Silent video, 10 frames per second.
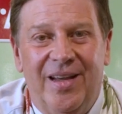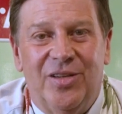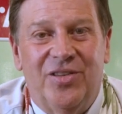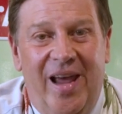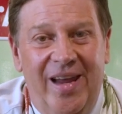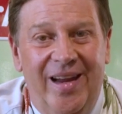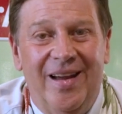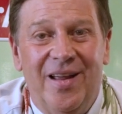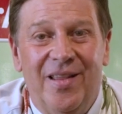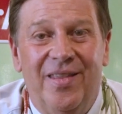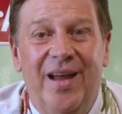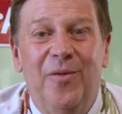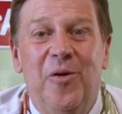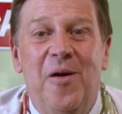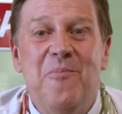saying they
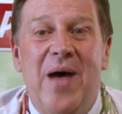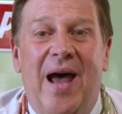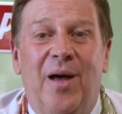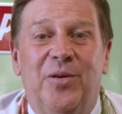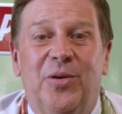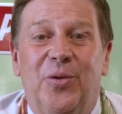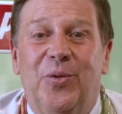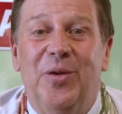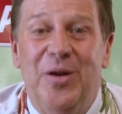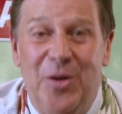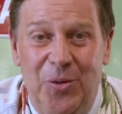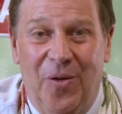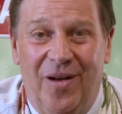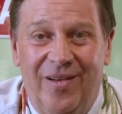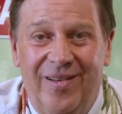were about renewal.